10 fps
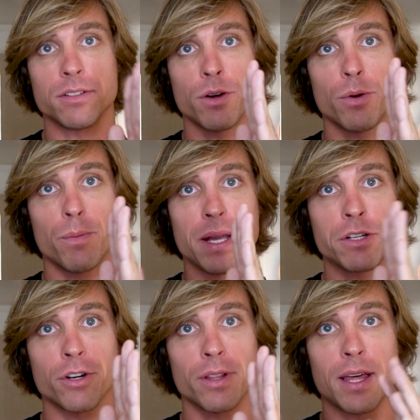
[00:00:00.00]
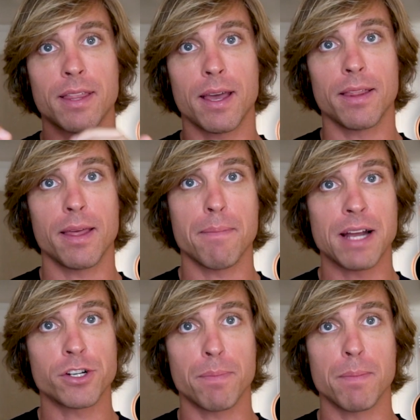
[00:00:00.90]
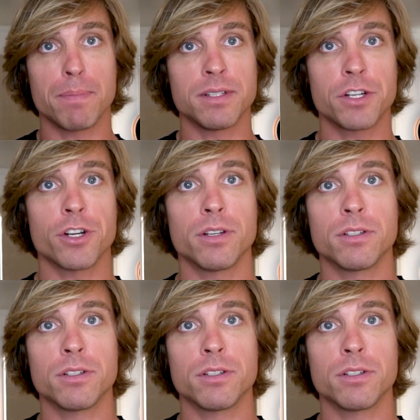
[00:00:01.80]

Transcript: So make sure that they match up in position.